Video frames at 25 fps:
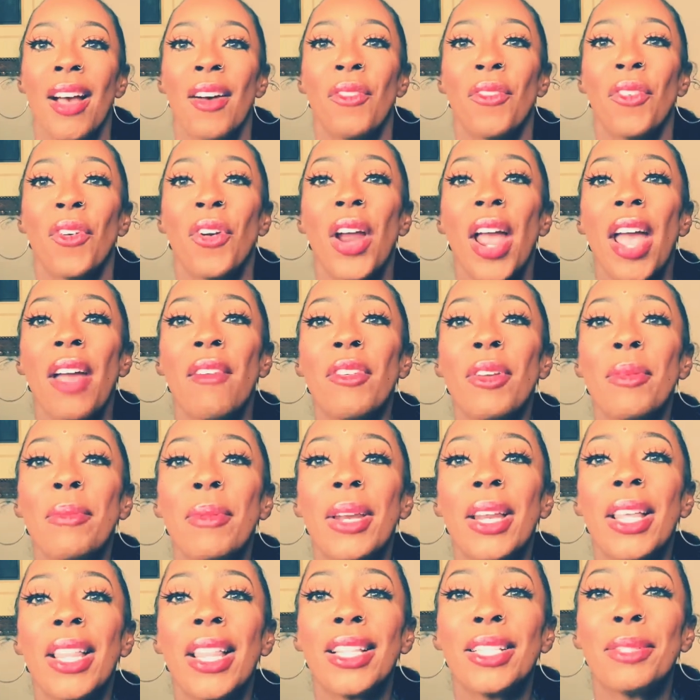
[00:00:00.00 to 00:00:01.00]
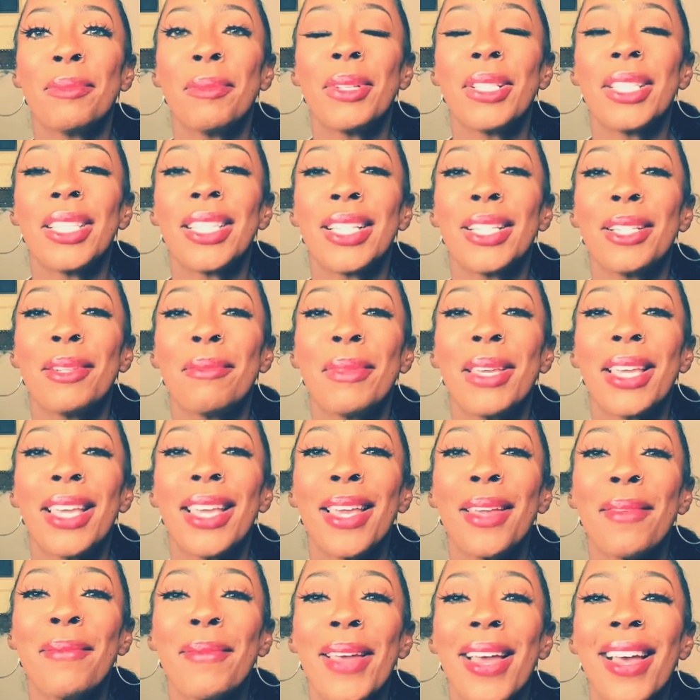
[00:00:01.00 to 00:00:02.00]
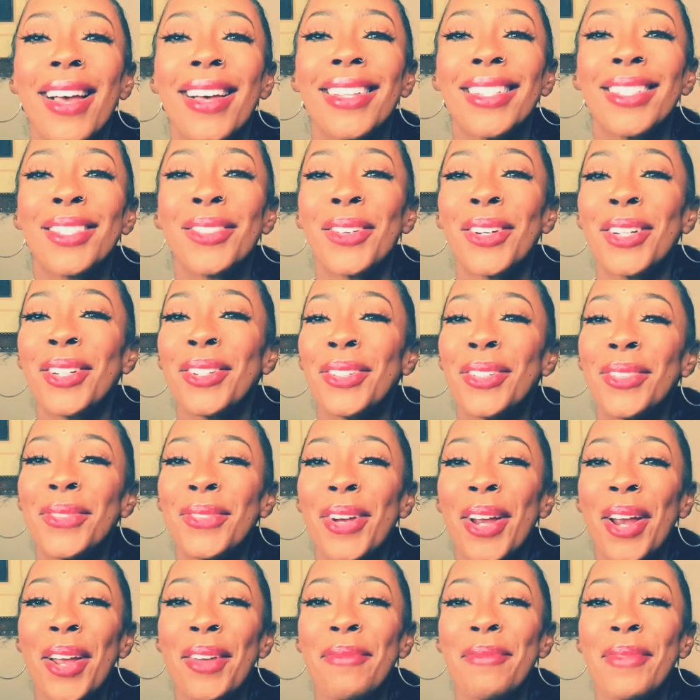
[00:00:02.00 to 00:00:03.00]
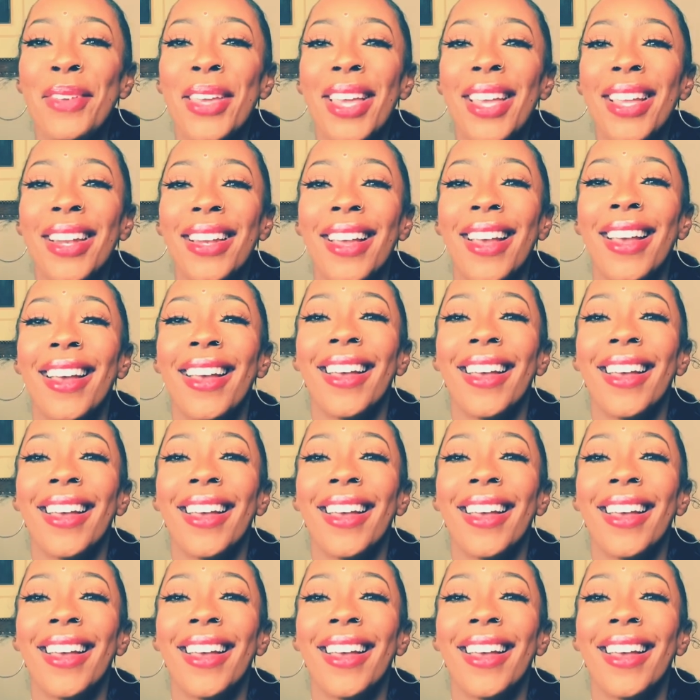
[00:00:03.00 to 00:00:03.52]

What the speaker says: For everybody that's been sending me emails, wondering where I've been,